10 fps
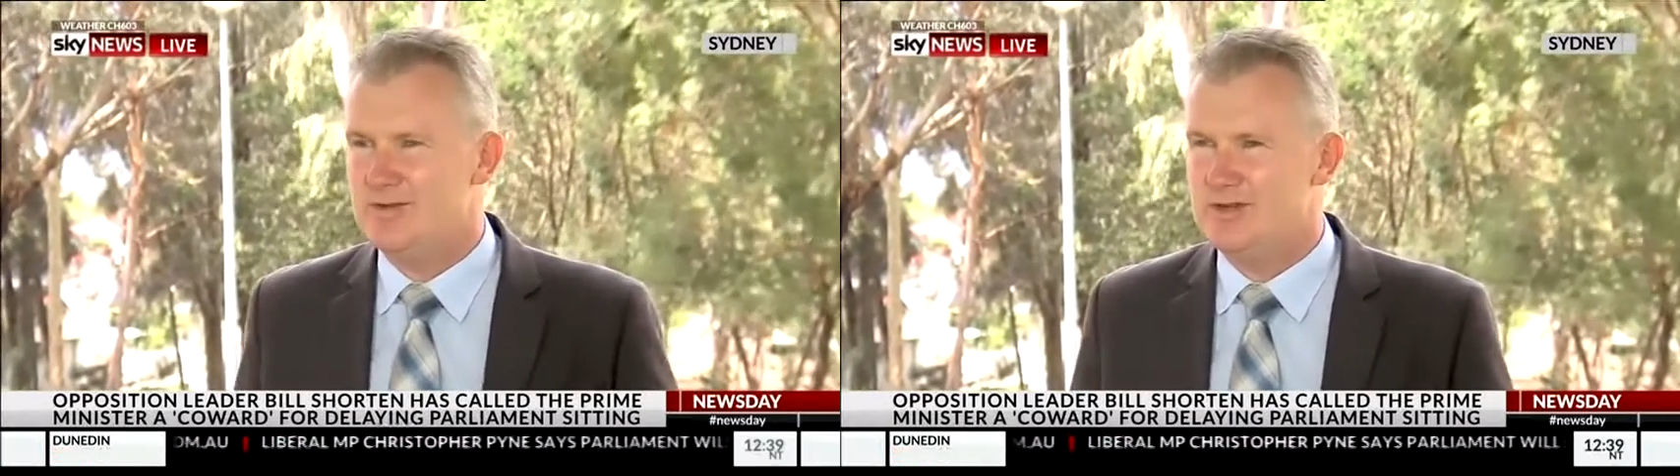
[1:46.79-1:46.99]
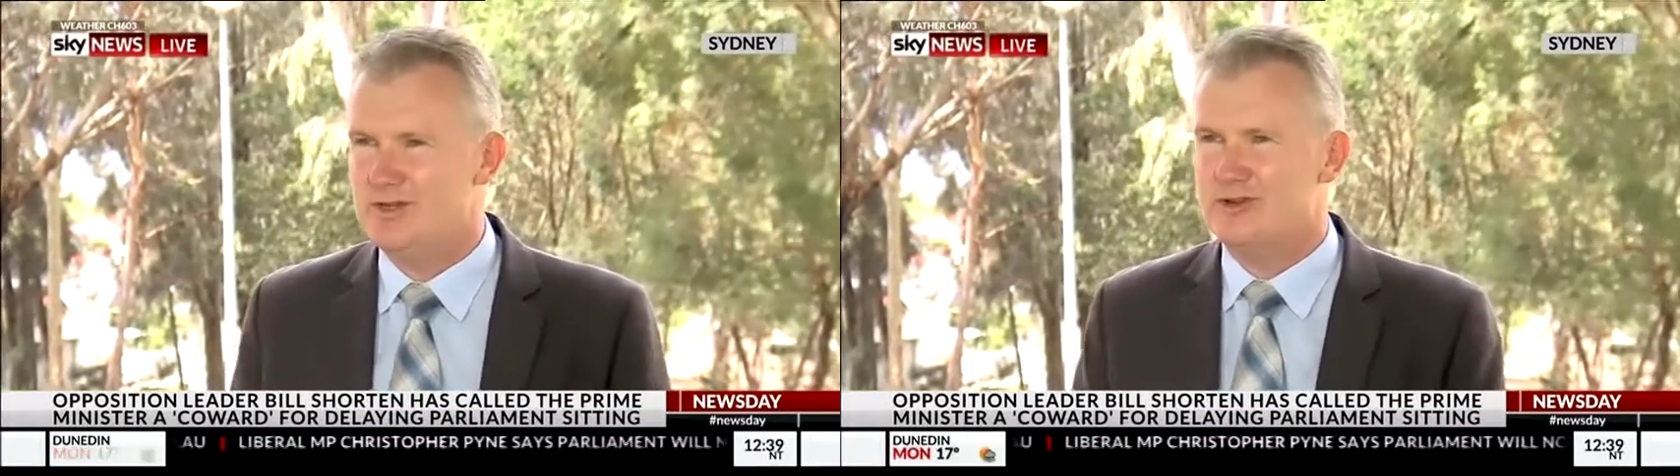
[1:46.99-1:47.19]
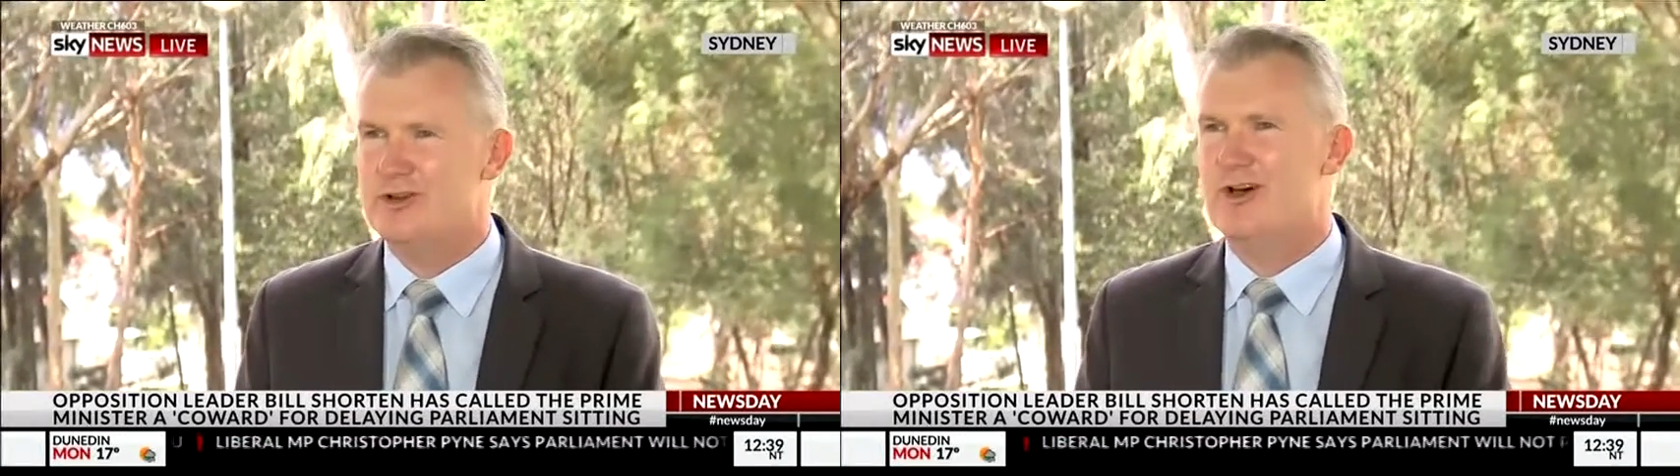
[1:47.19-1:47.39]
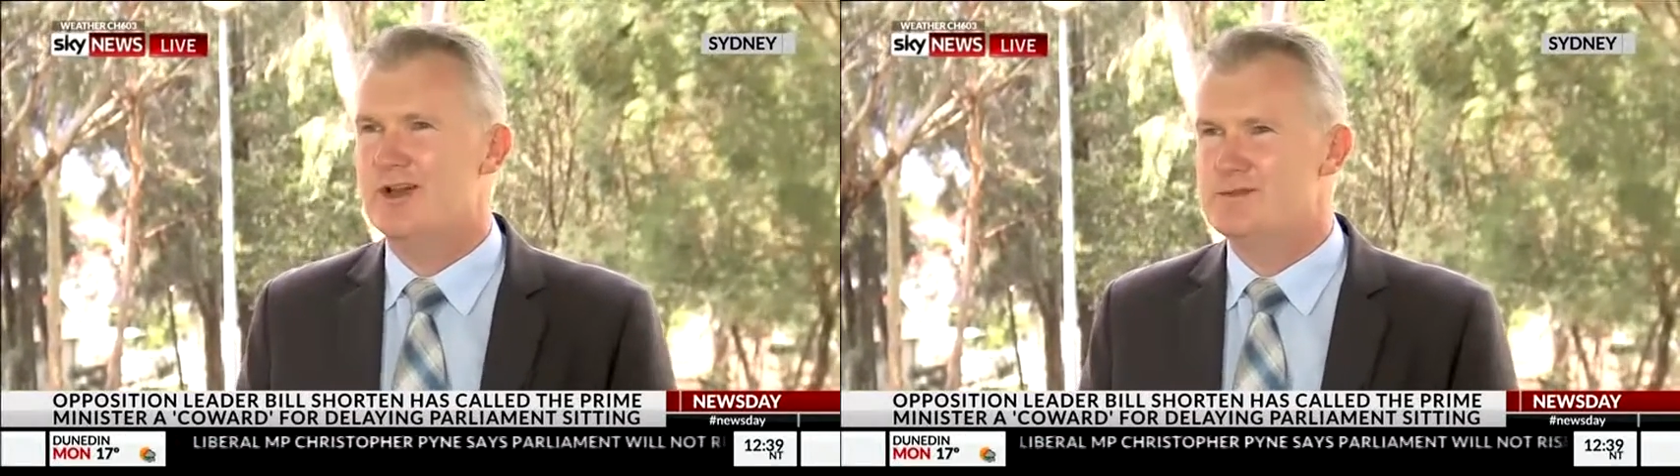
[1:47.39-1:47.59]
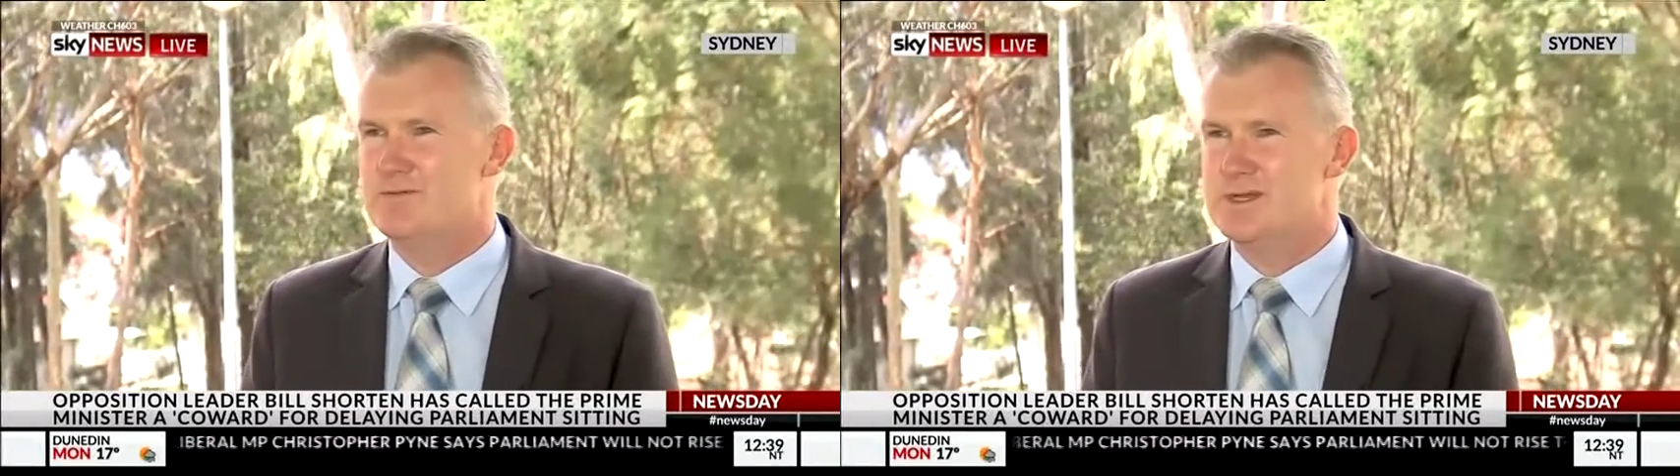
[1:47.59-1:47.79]
53
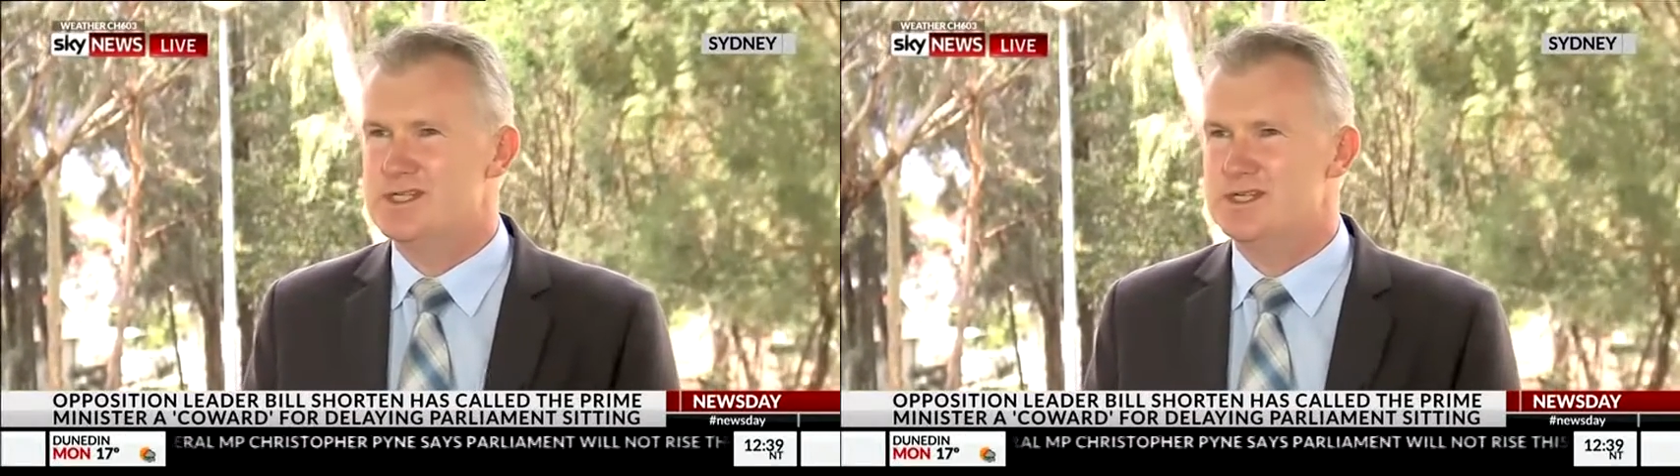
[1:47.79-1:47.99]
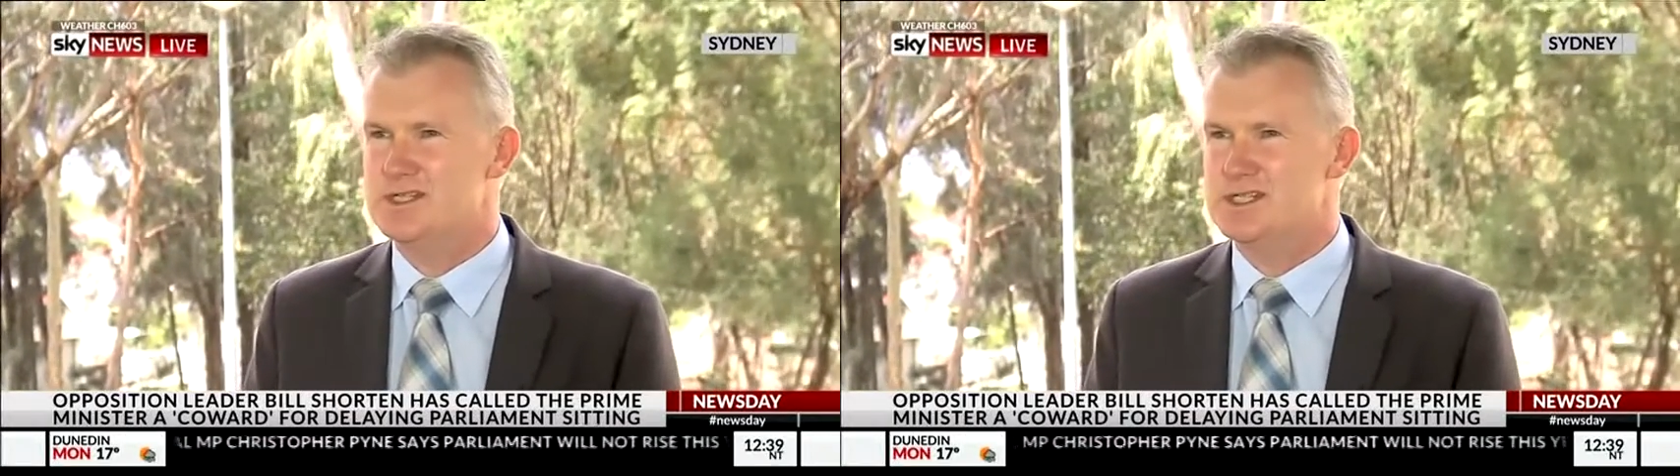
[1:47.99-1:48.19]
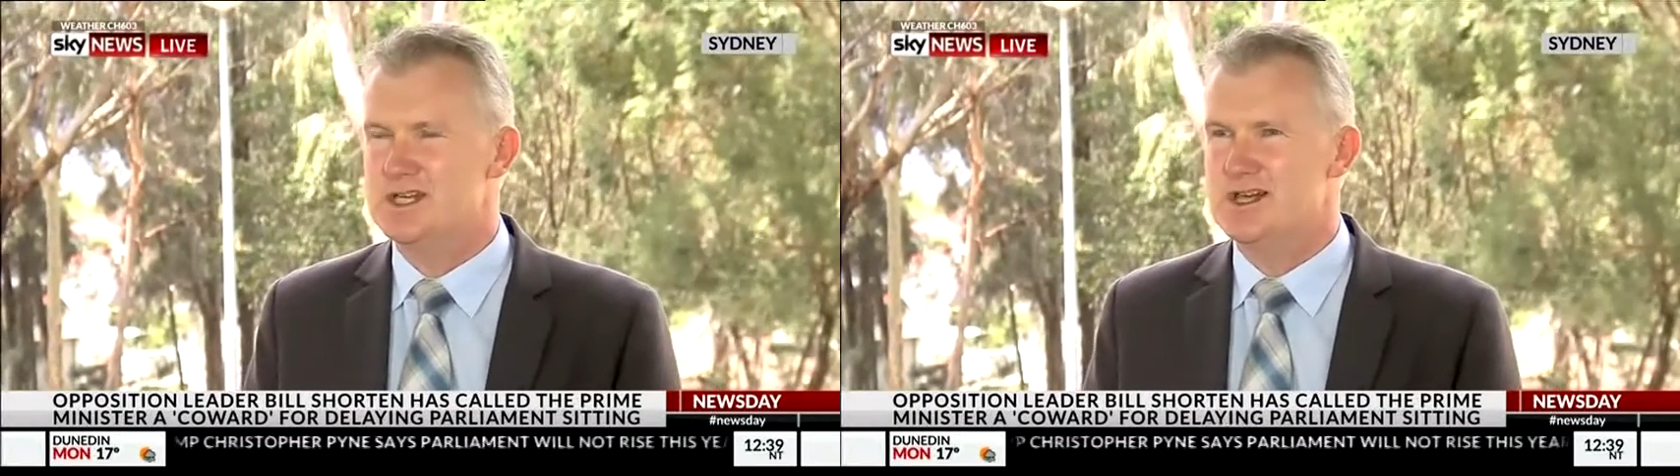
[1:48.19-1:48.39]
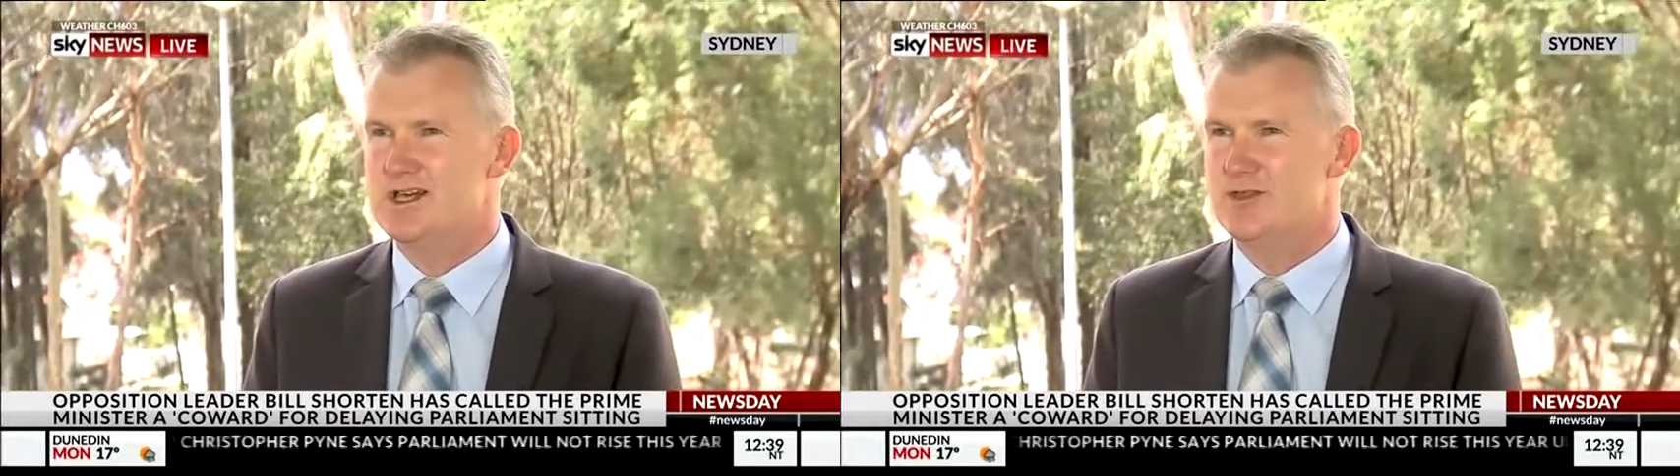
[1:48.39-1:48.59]
items of business